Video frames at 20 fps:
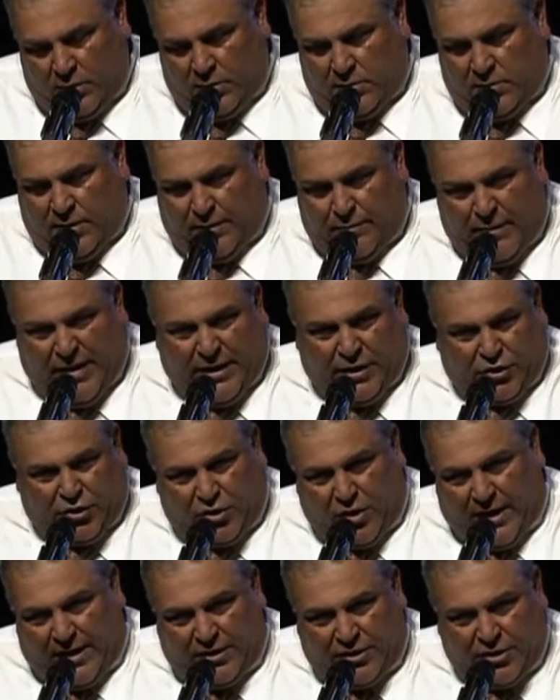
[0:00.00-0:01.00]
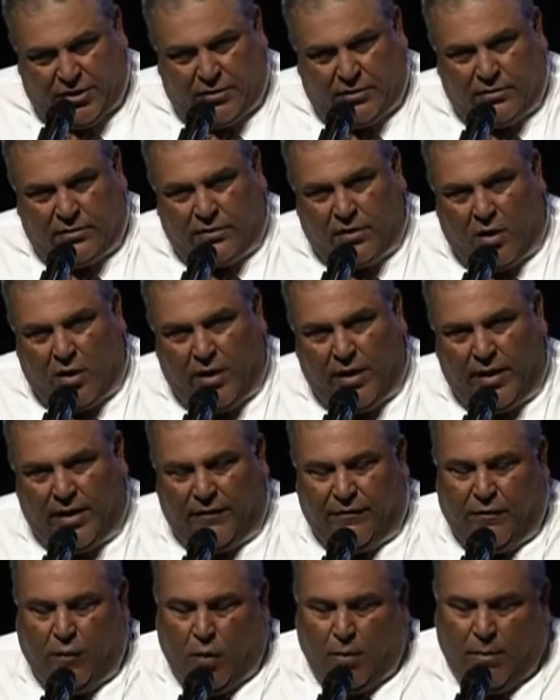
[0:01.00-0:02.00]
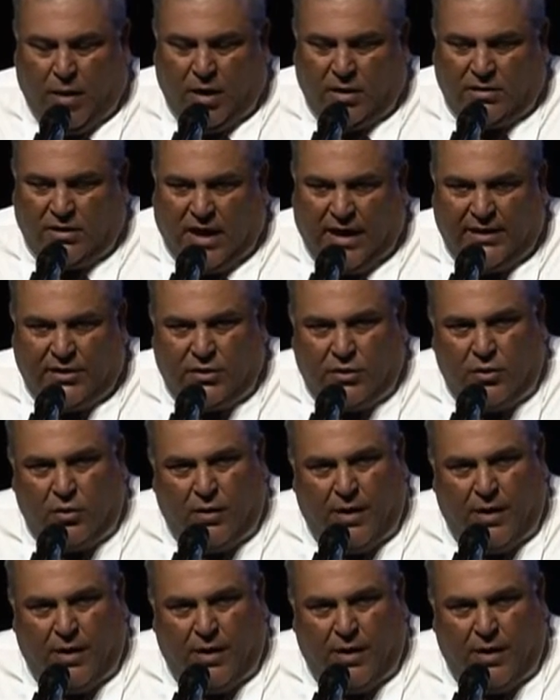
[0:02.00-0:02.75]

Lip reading: administration, starting at Fort Myers High School.